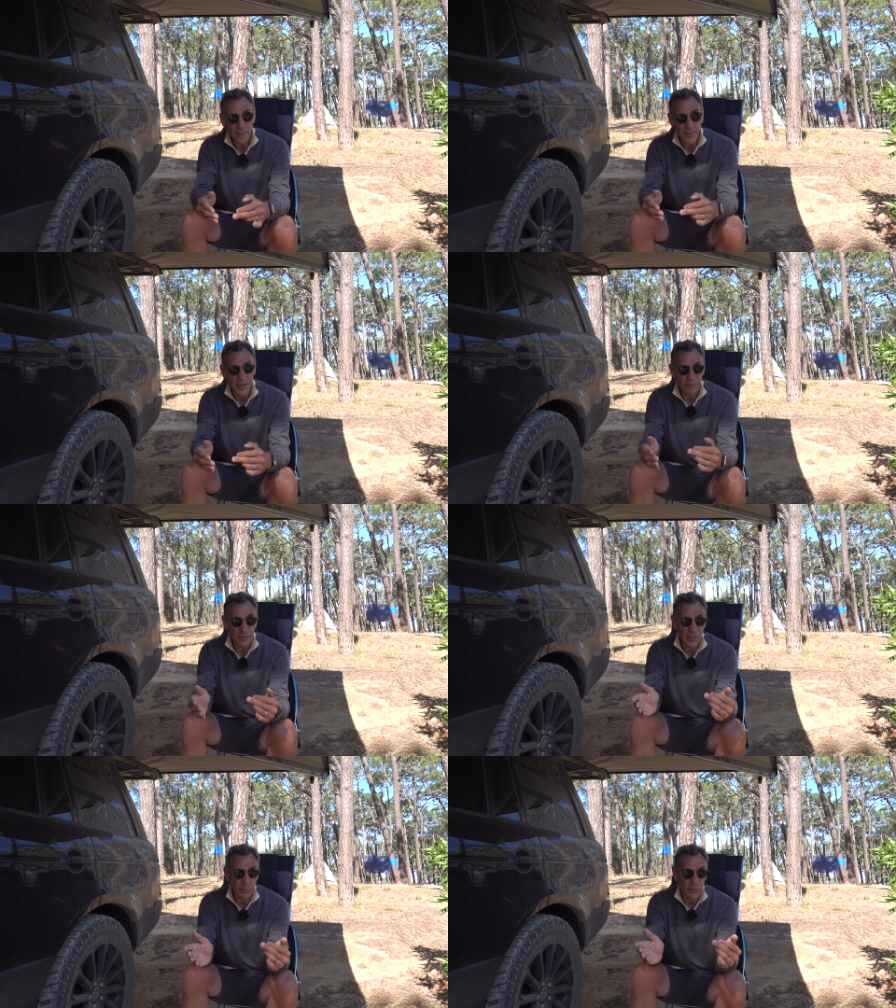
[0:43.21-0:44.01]
The
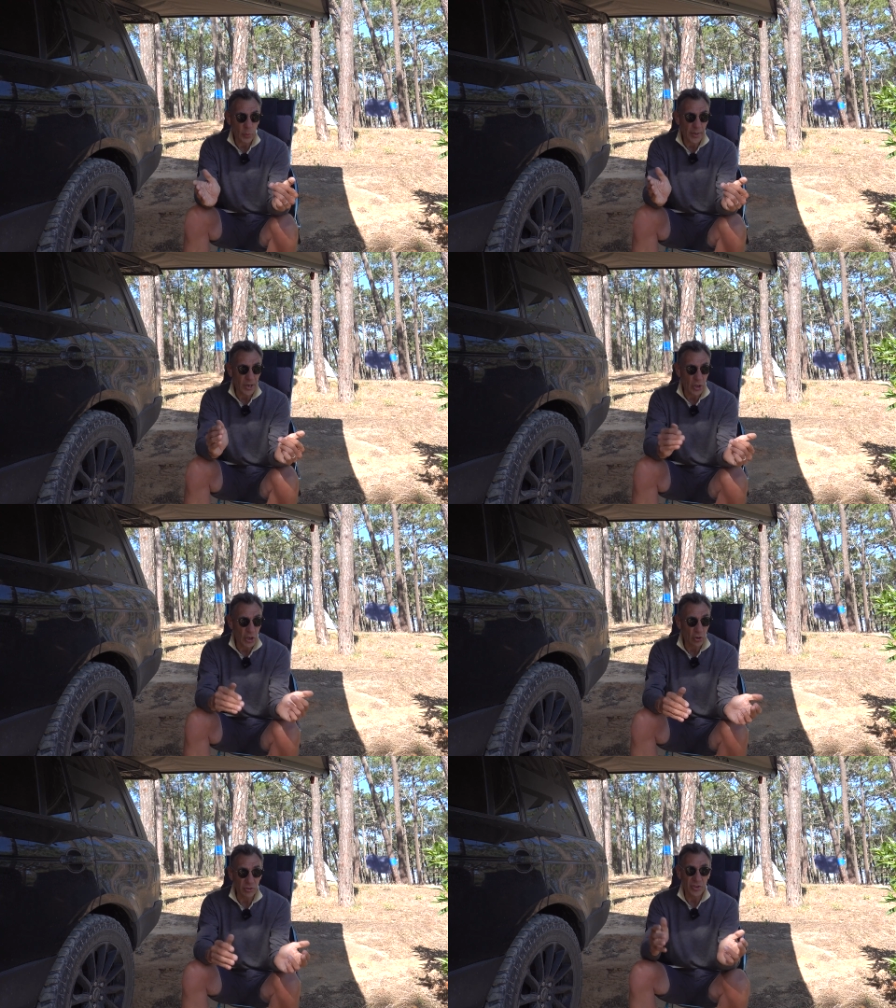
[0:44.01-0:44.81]
differences between a
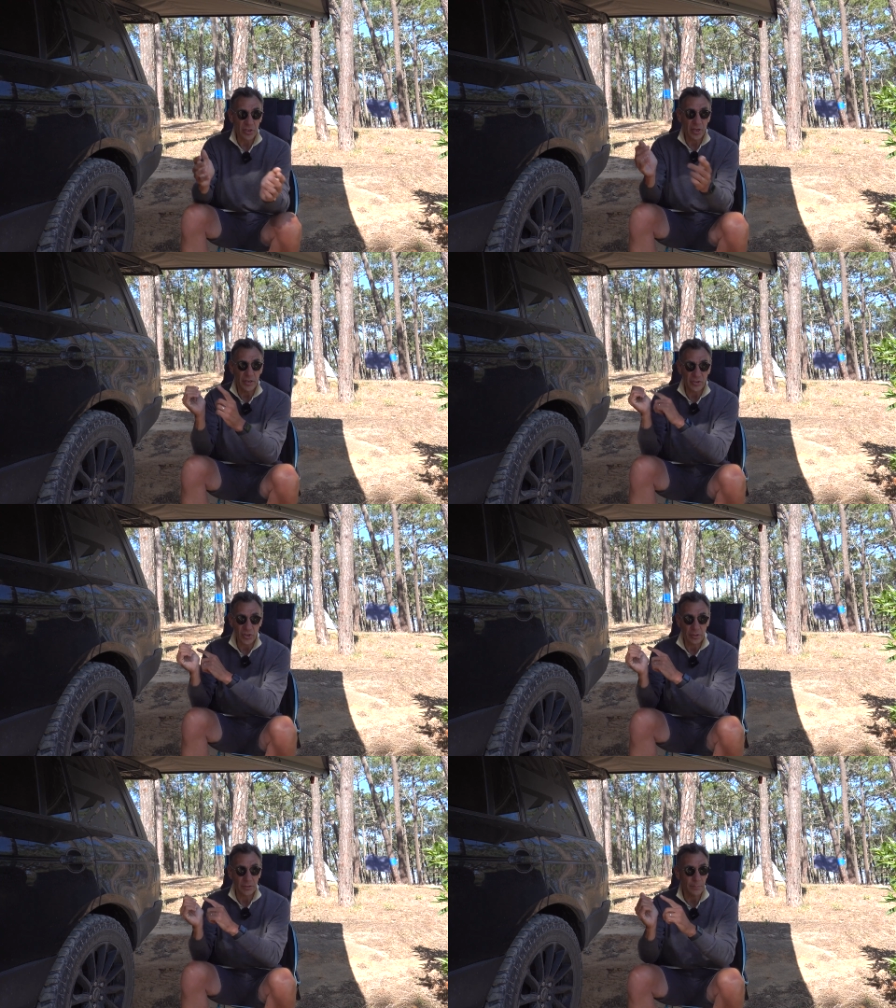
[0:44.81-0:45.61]
cot and a
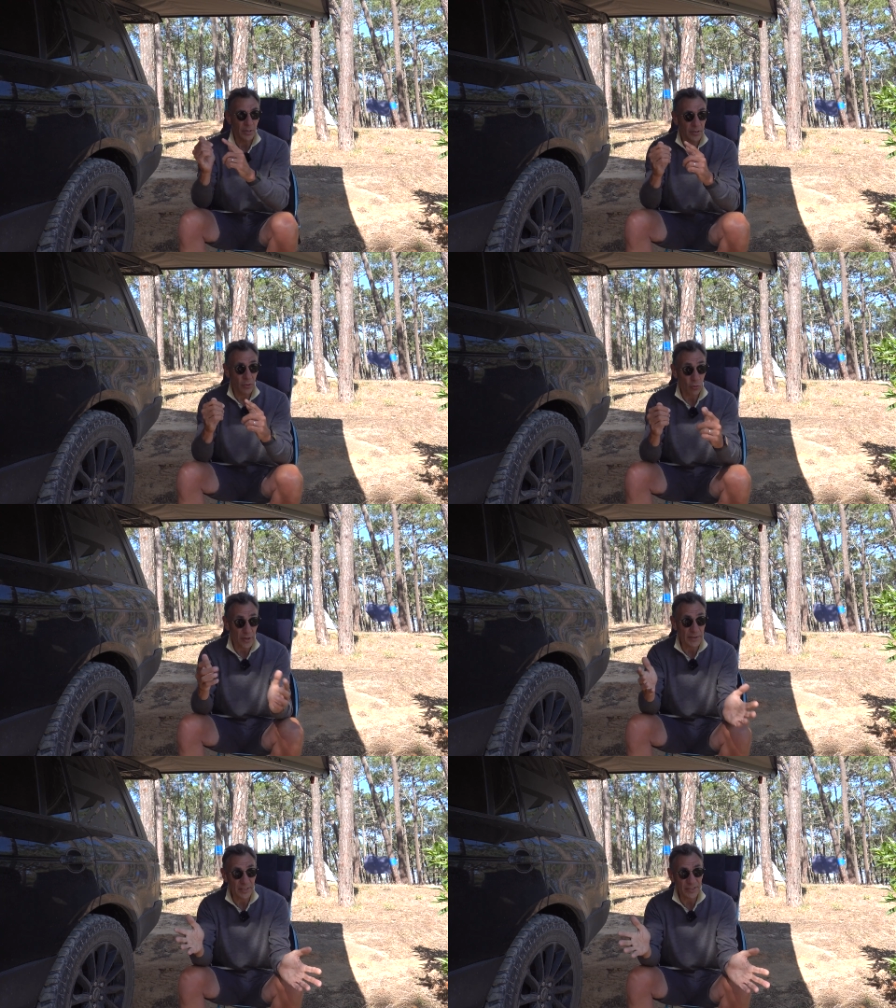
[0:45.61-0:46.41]
tarp, or
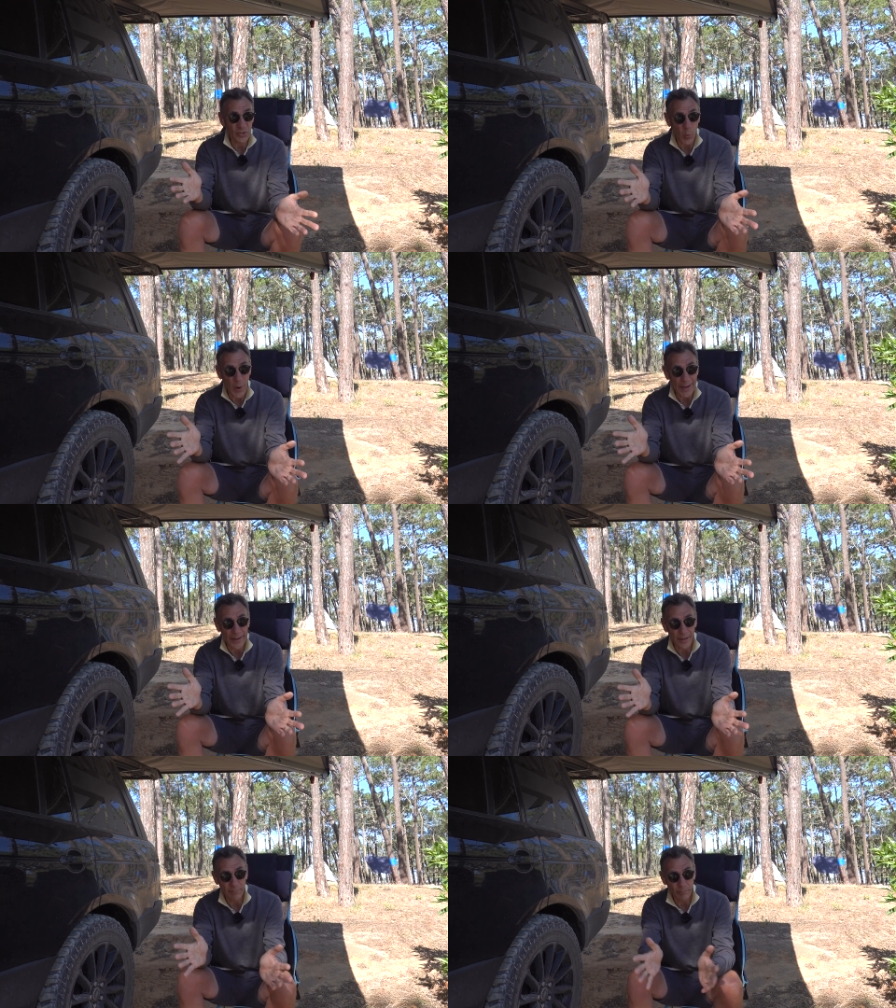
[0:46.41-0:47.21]
even a
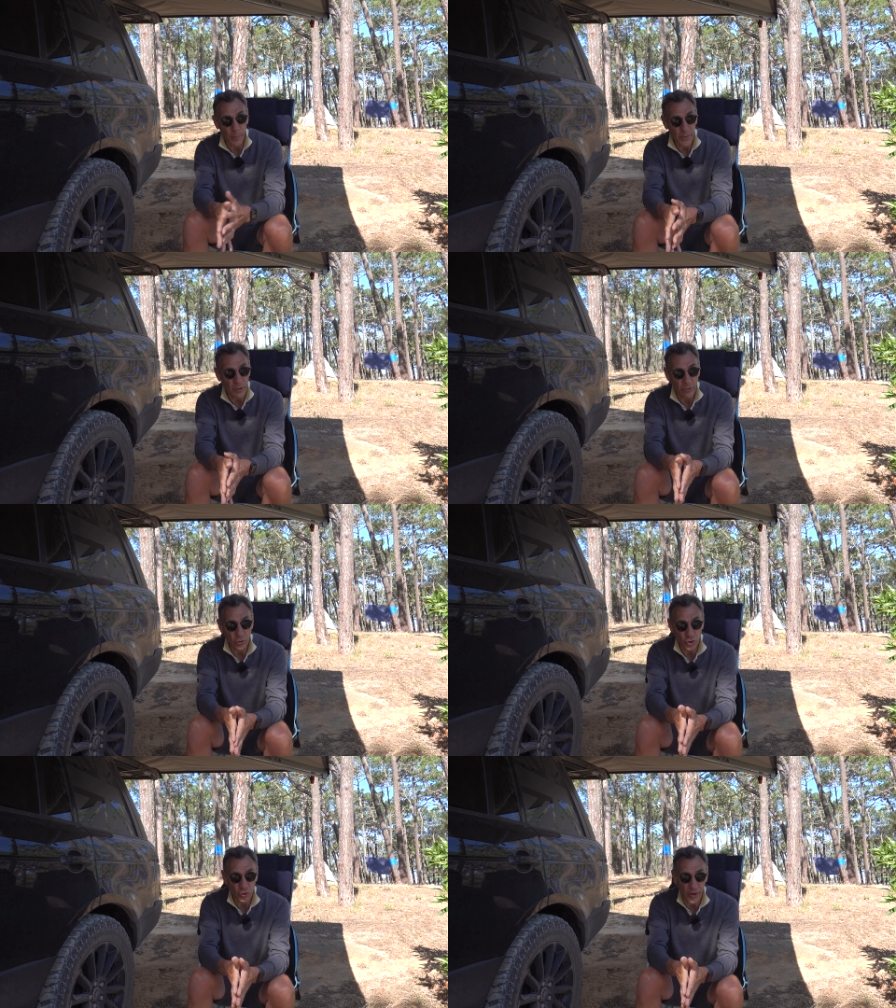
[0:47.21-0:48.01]
swag, popular in
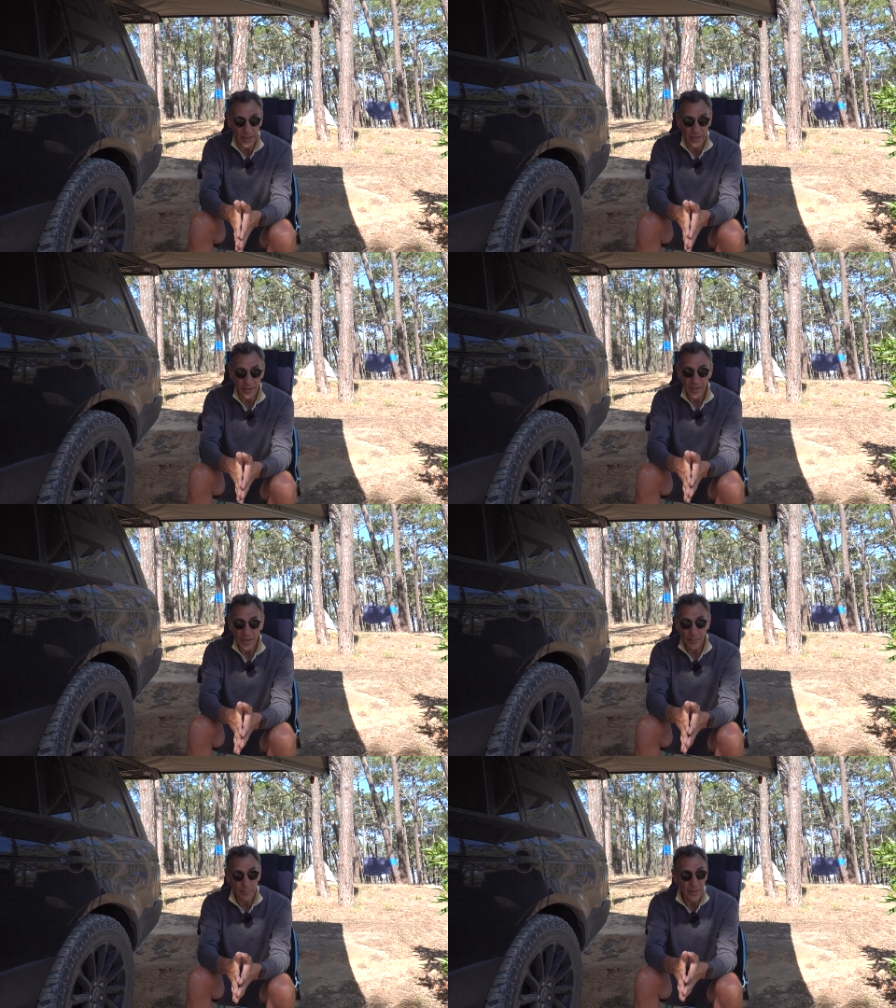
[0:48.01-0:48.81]
Australia,
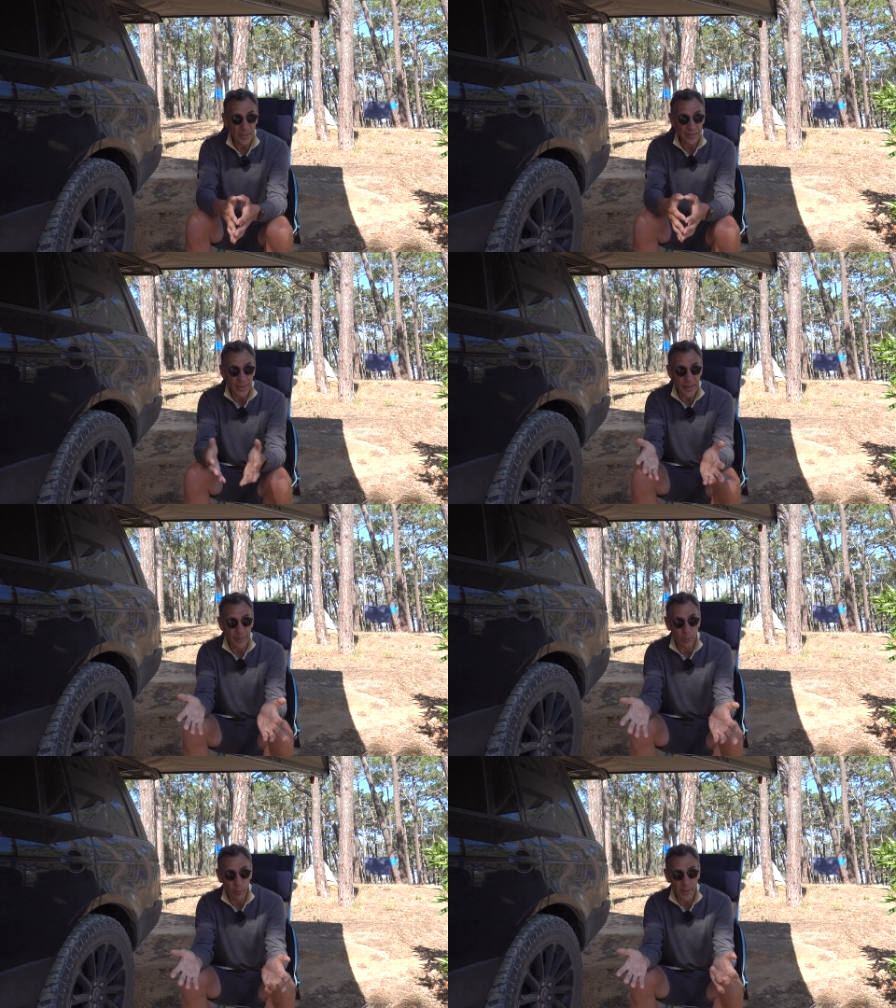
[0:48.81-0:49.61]
beginning to
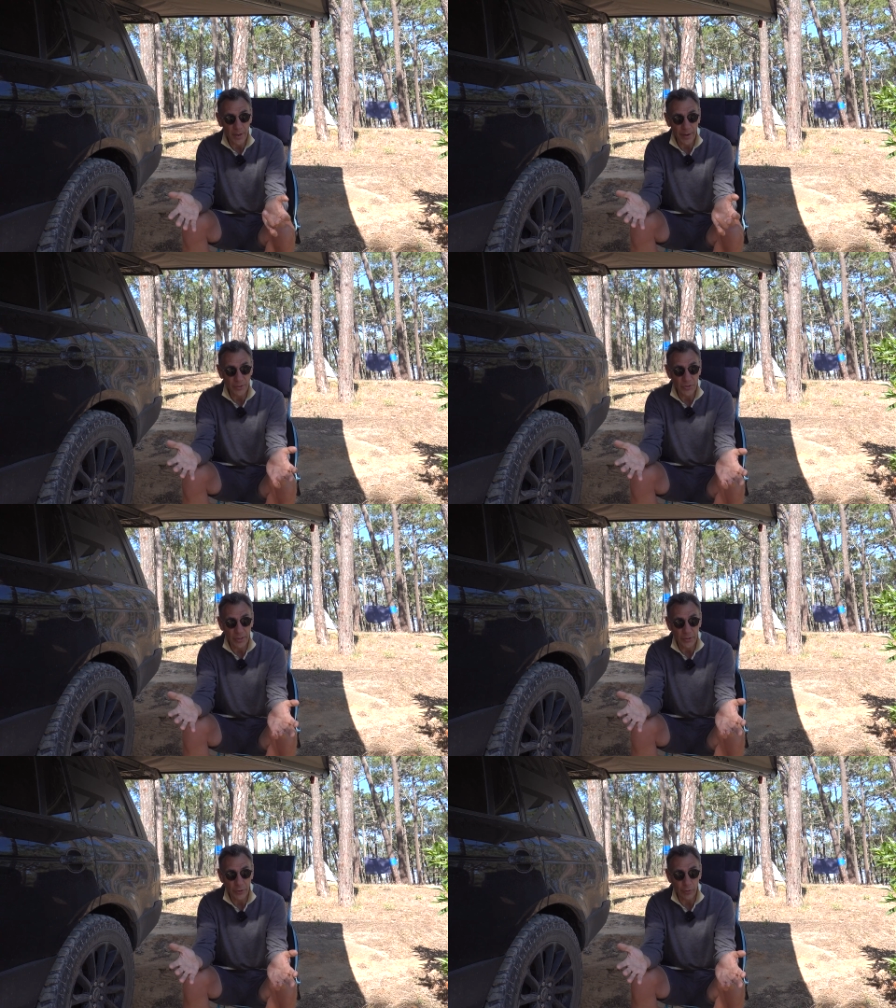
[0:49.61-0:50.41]
gain
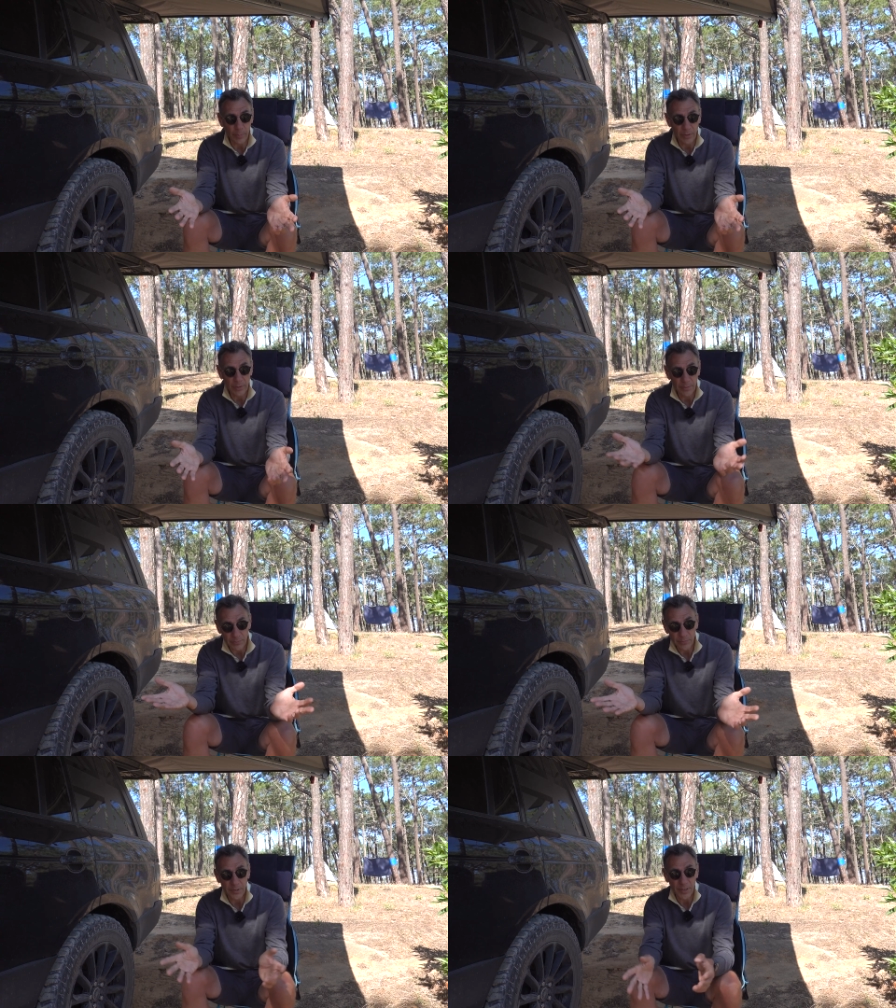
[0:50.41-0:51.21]
popularity in Europe.
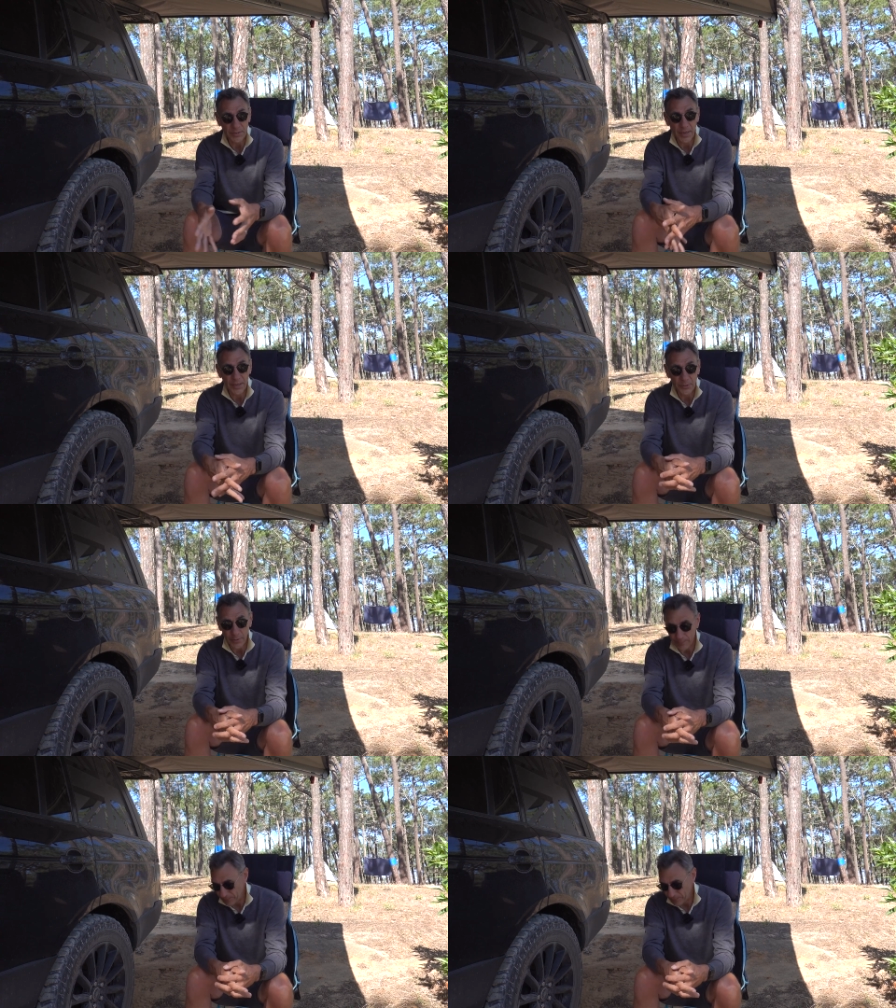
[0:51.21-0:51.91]
So let's get into it.